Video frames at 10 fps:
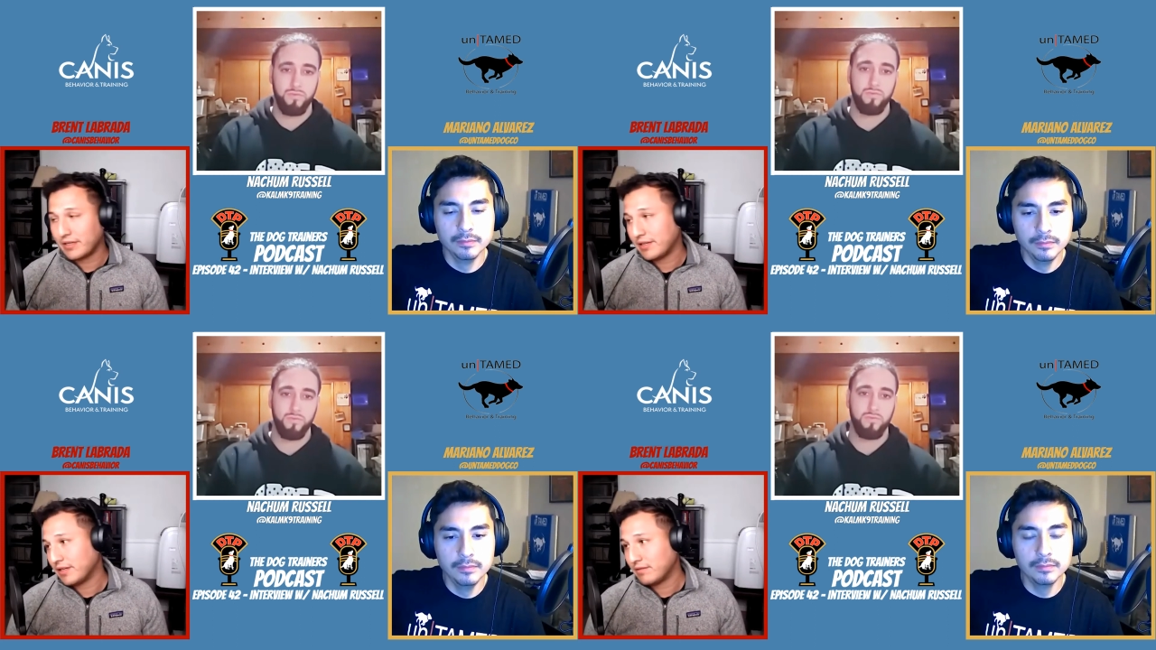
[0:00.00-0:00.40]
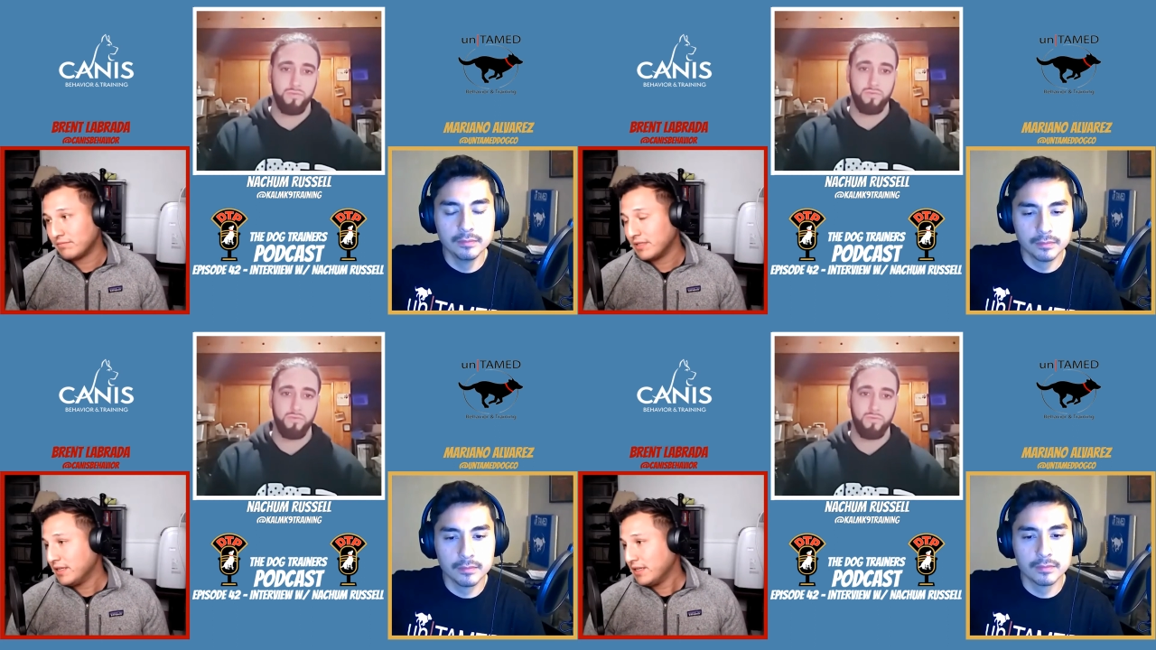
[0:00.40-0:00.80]

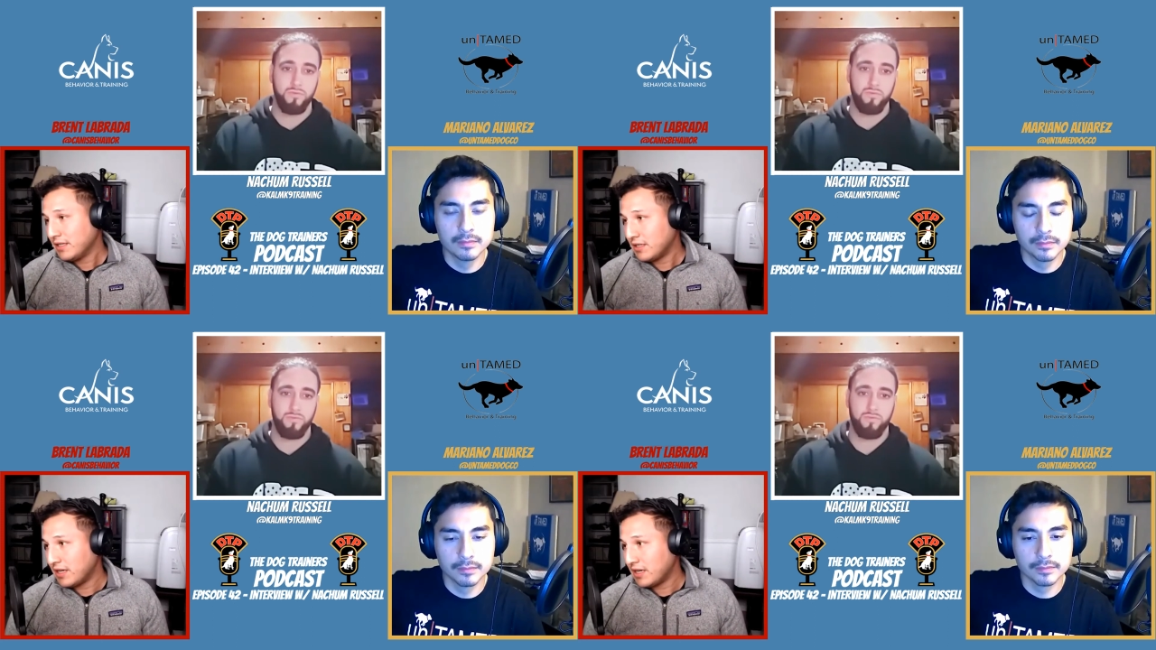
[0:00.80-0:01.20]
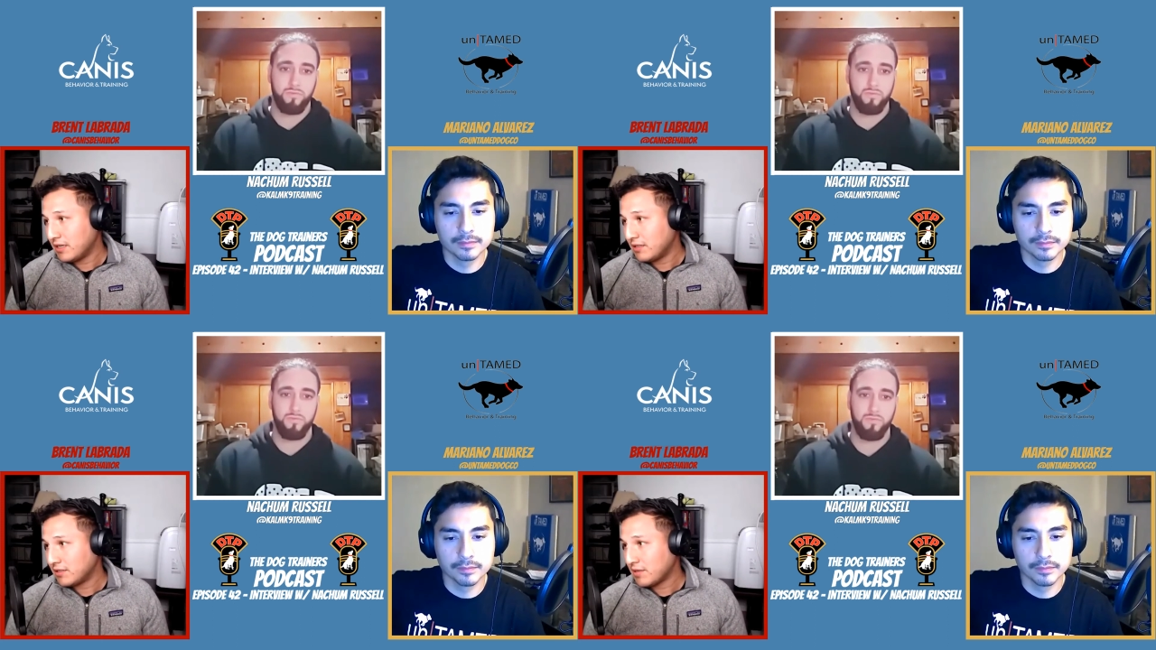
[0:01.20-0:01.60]
Speaker 1: Um,
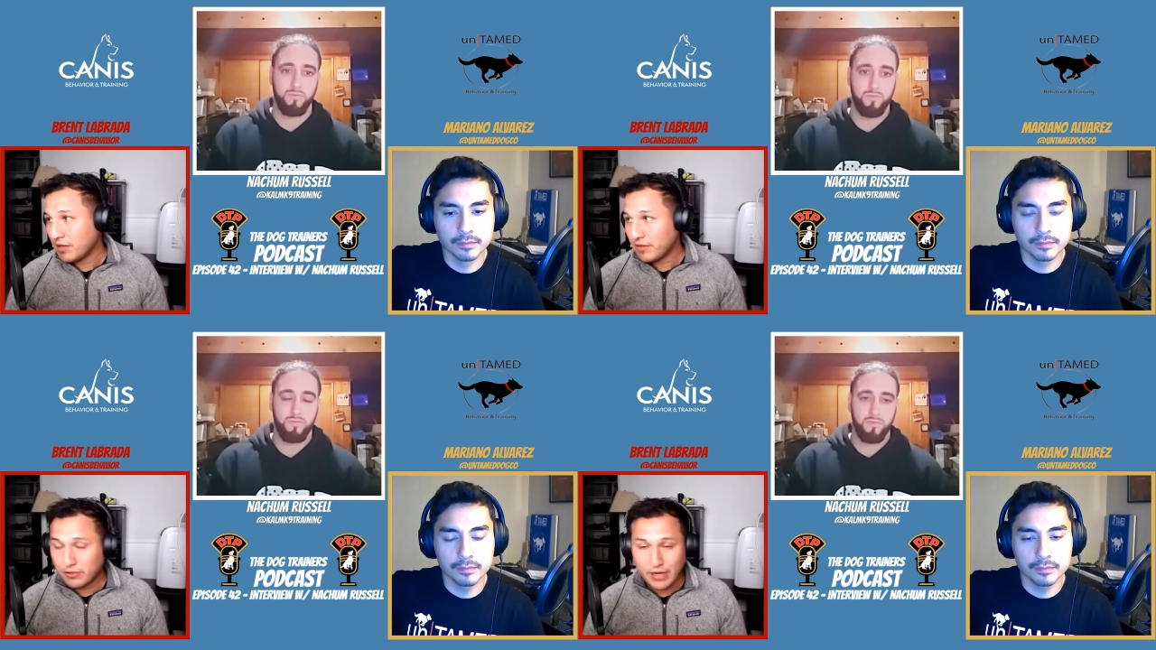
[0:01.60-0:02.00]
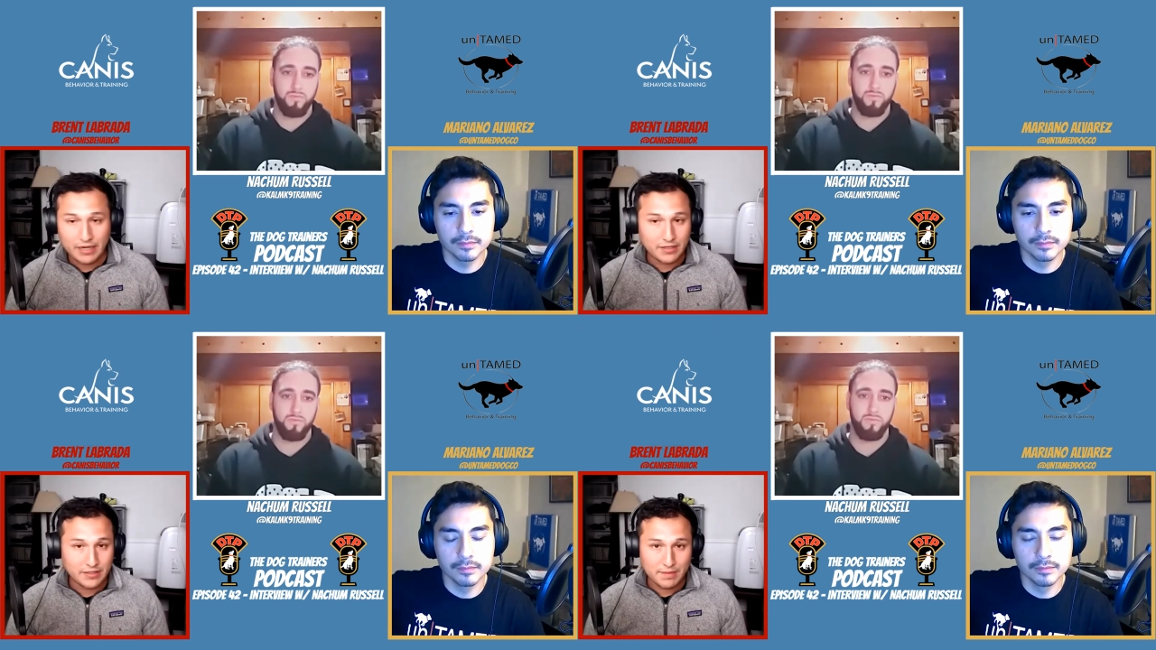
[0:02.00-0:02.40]
uh, some other
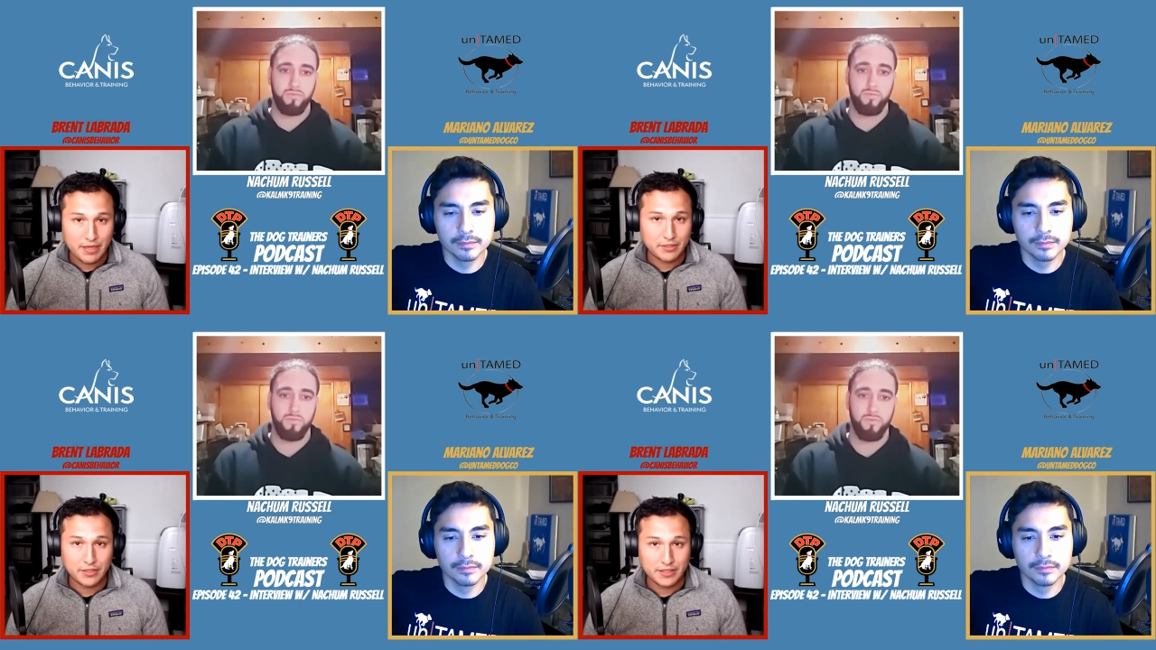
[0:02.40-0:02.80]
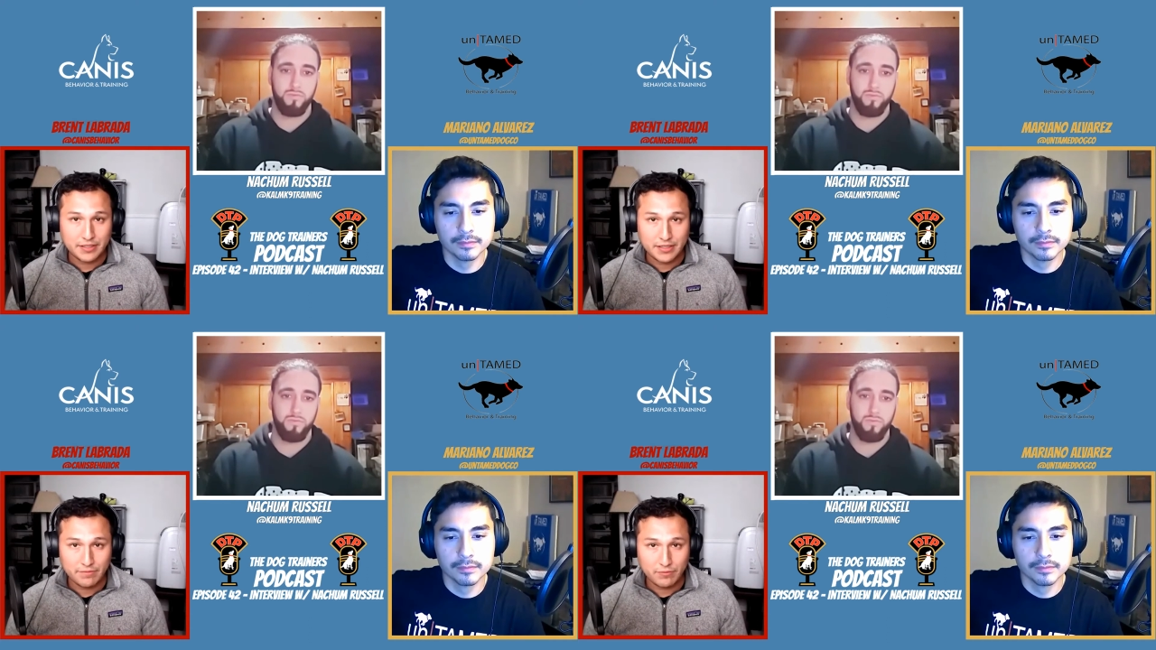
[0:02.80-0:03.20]
trainers they
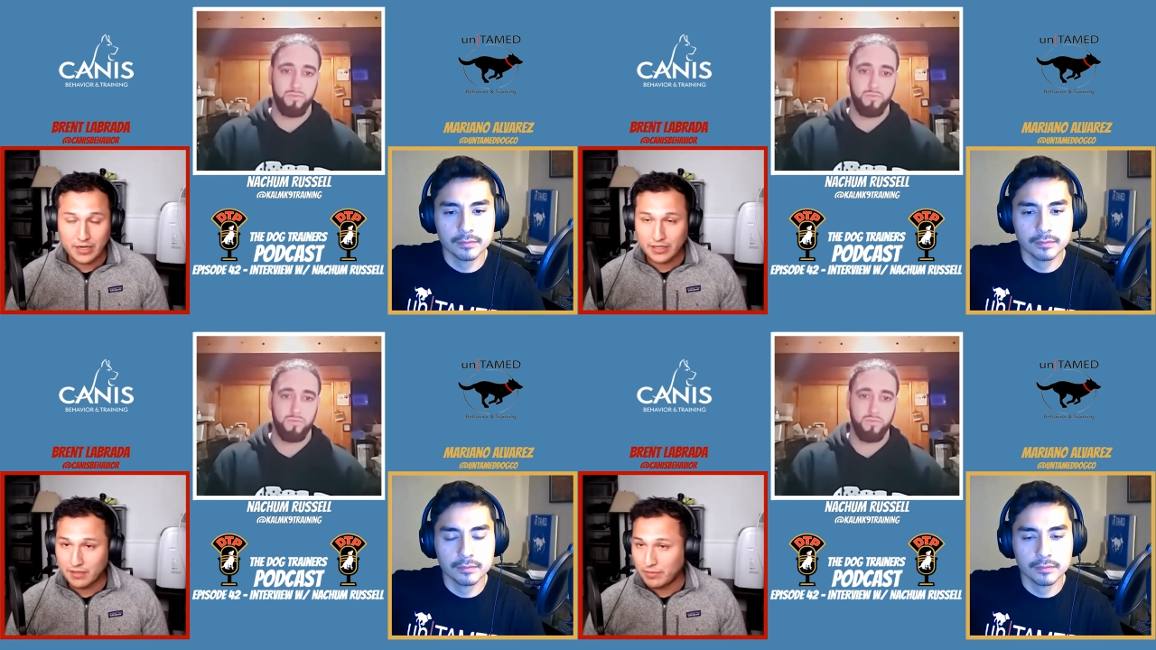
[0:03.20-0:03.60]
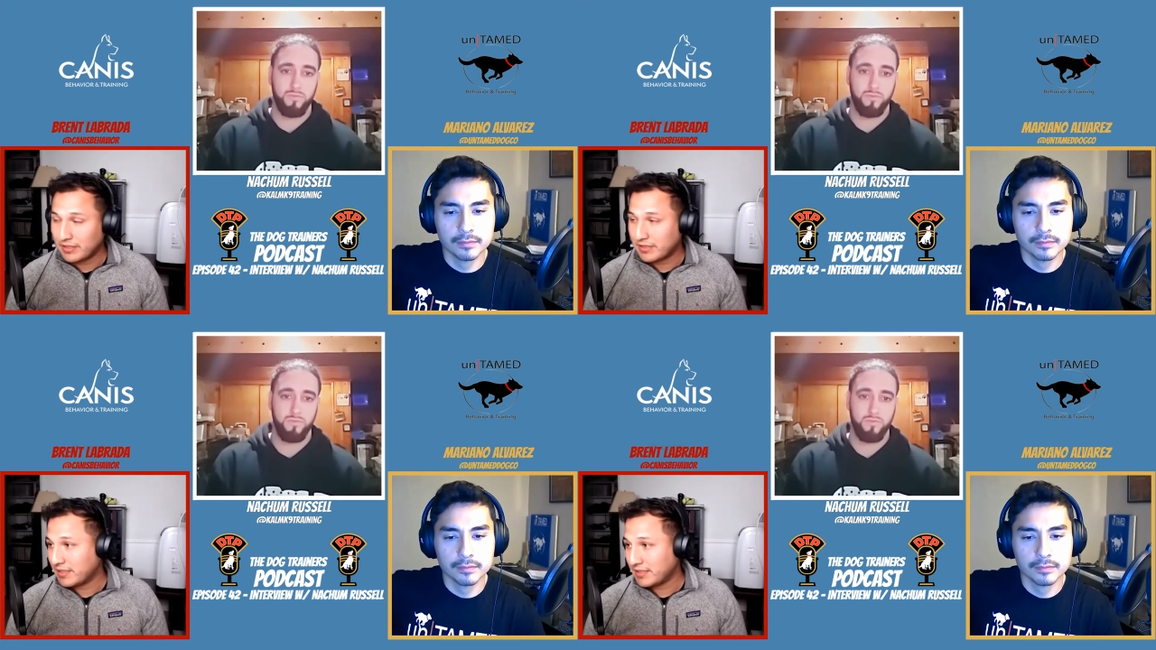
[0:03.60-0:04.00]
mentioned uh, veronica
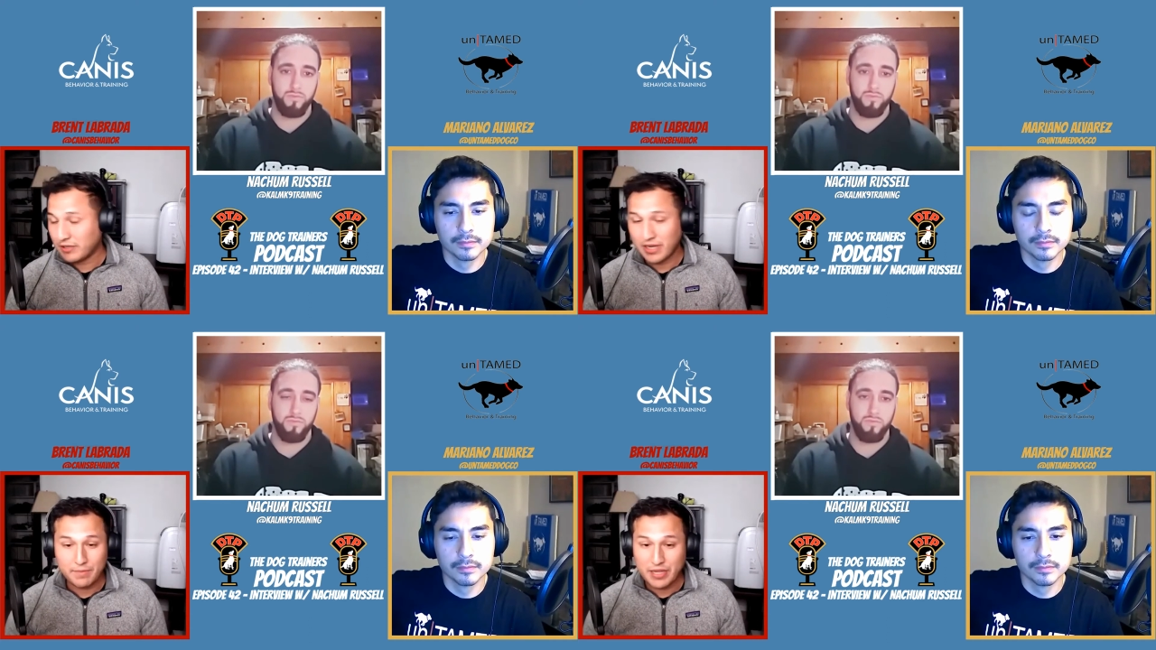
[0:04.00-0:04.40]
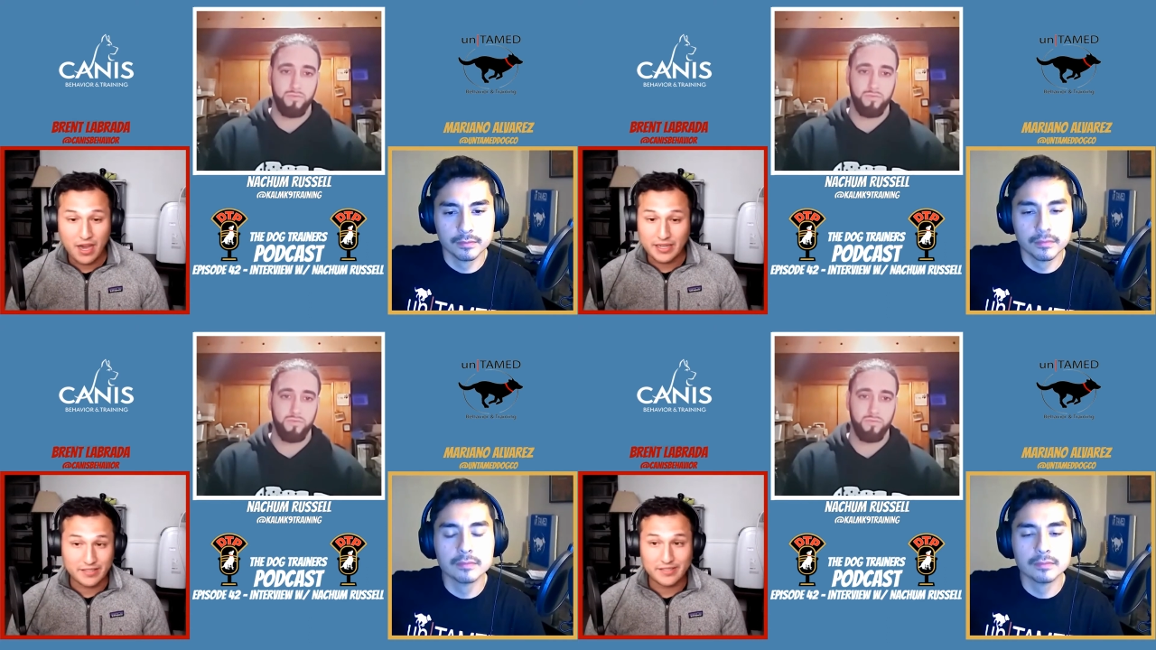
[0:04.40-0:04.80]
melissa they said you got to
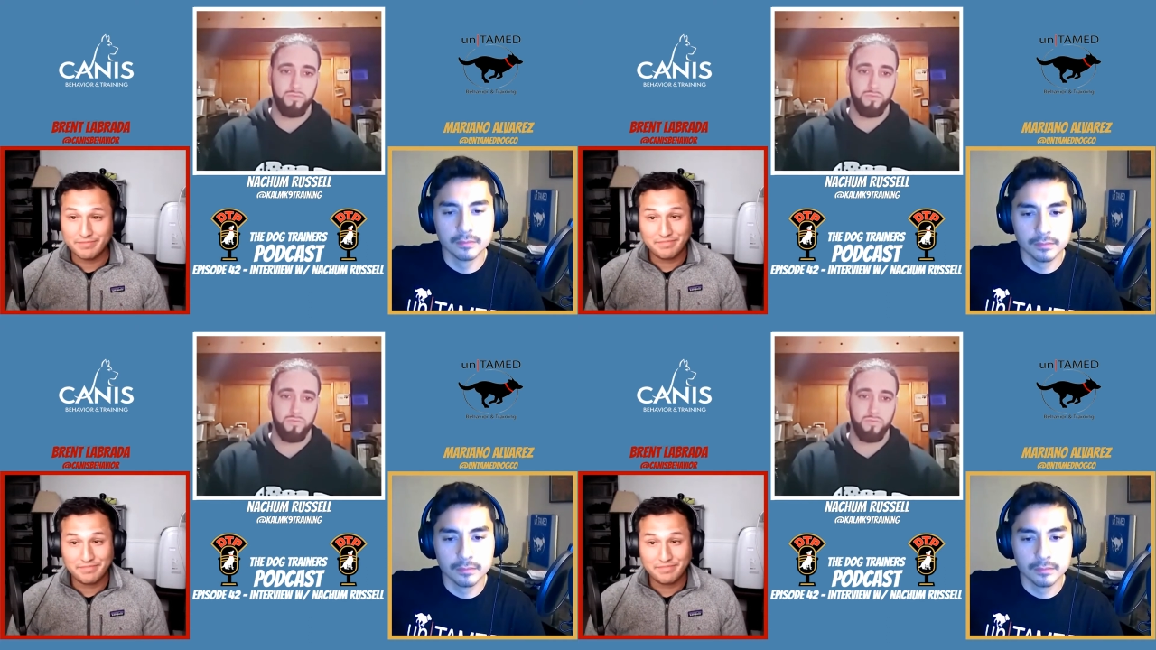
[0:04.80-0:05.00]
be honest